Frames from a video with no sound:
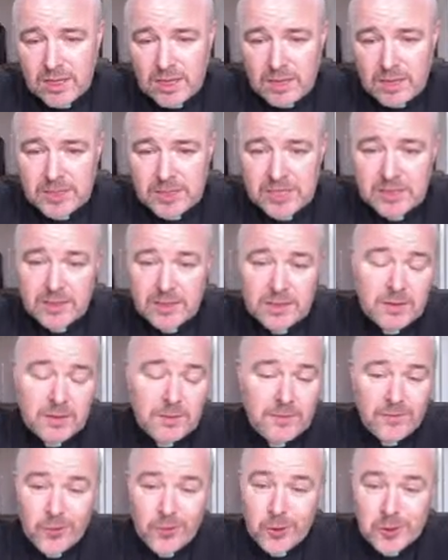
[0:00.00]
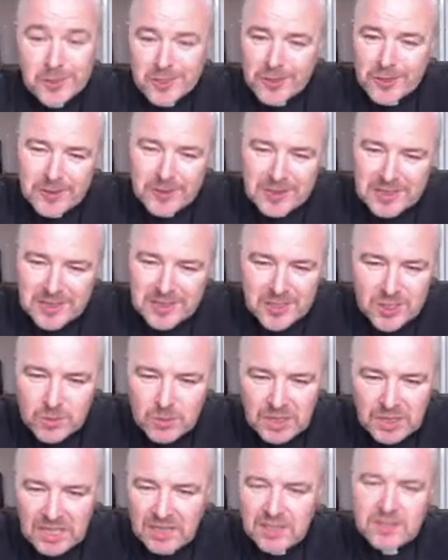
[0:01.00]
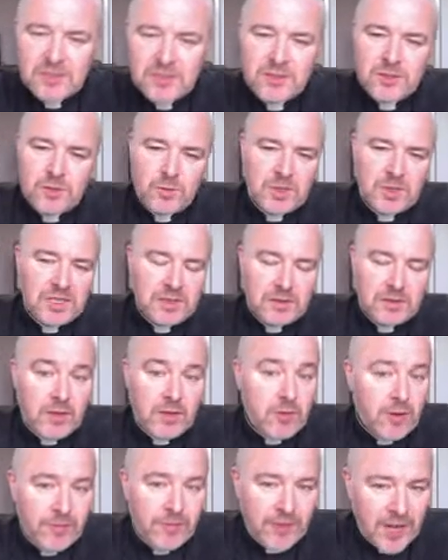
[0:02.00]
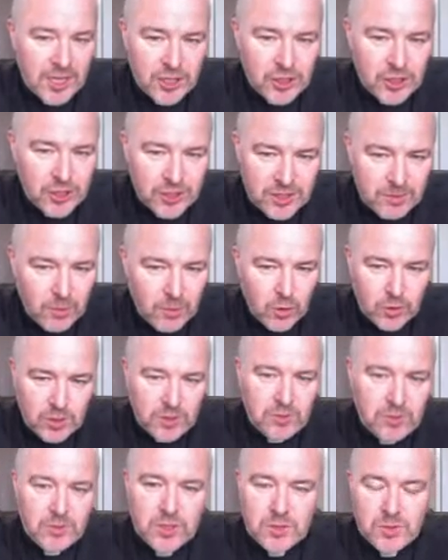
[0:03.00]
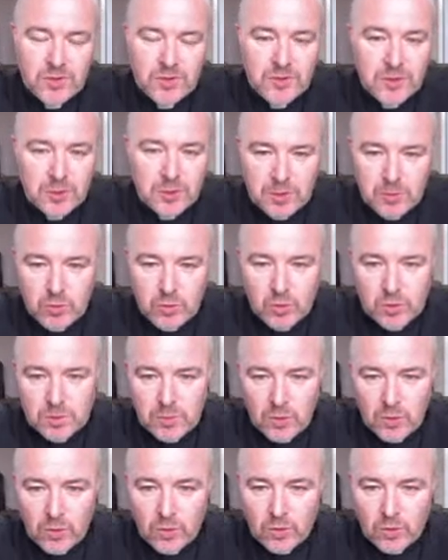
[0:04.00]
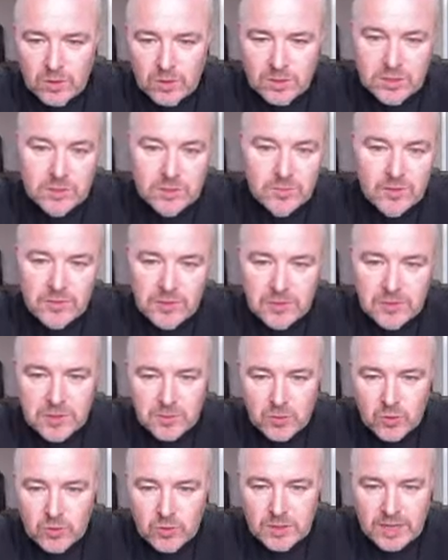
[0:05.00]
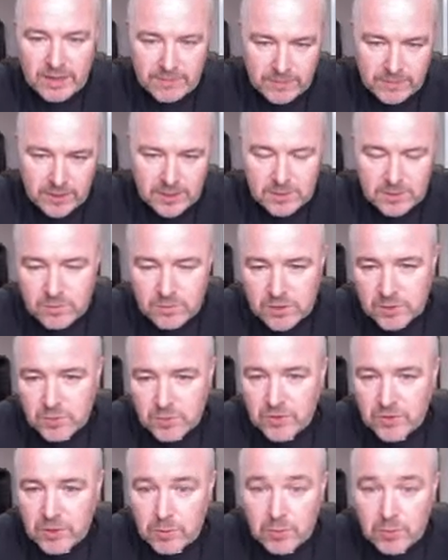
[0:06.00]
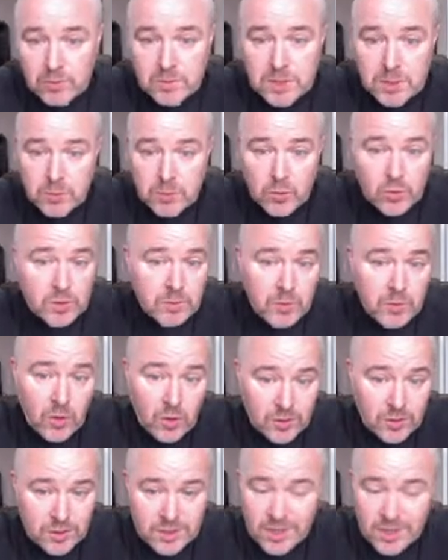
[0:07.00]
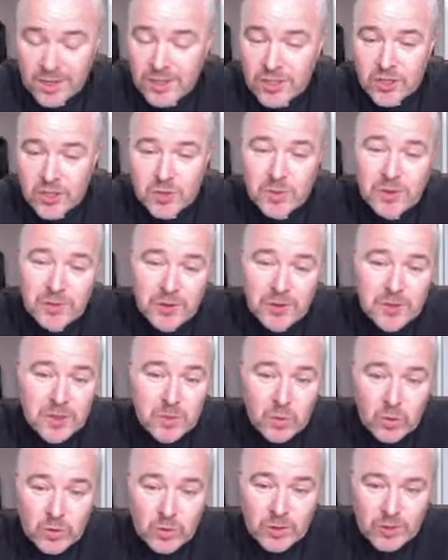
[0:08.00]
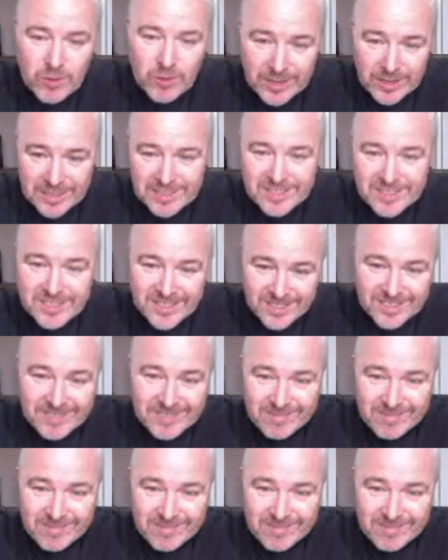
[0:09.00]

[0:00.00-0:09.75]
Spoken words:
mean, 1 Corinthians begins with, there are factions among you. Some of you support Paul, some of you support Cephas, some of you support Apollos, some of you support Christ.